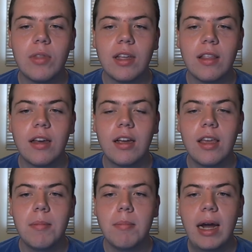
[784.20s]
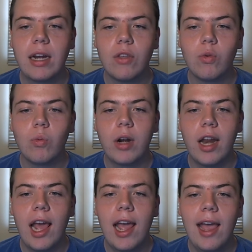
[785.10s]
with Kentucky minus
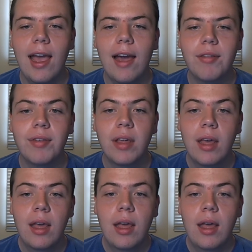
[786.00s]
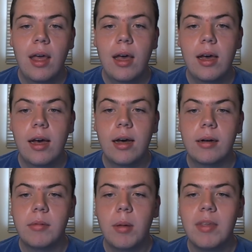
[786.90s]
1.5.
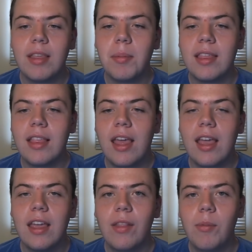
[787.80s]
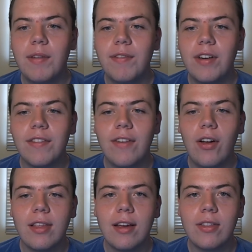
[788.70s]
And Mississippi State, they've been a very
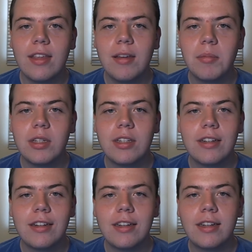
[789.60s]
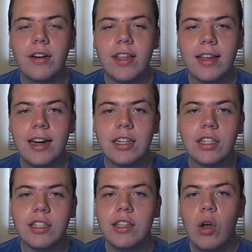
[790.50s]
volatile team this year. You know, that's kind of
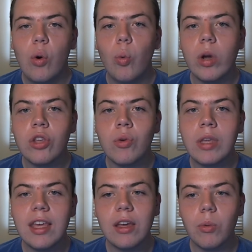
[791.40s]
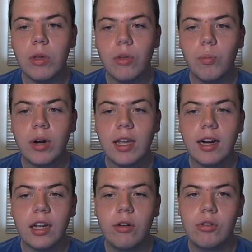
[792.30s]
just what you get when you bring in
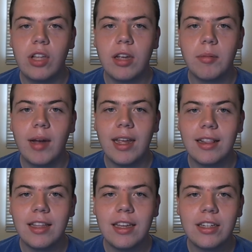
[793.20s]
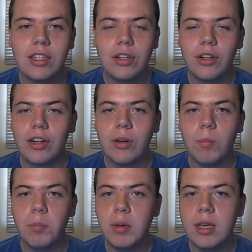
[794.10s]
a coach like Mike Leach. You're going
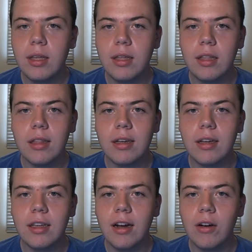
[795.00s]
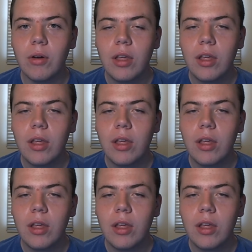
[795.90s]
to beat the, you know,